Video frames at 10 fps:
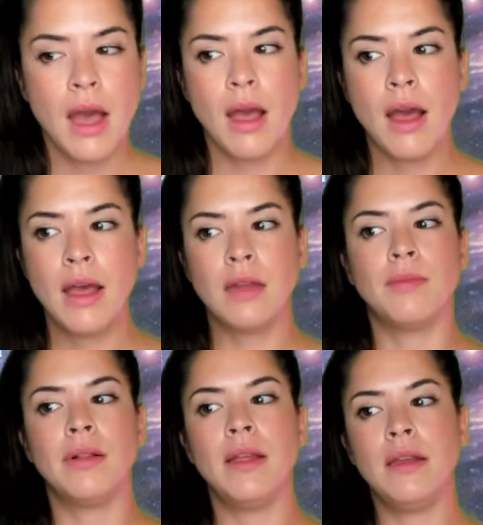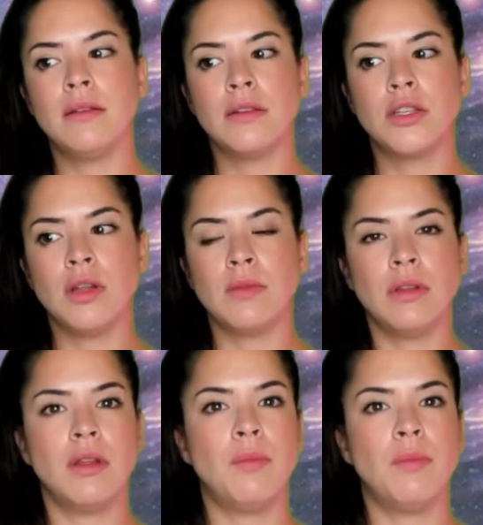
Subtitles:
I had planned a trip to the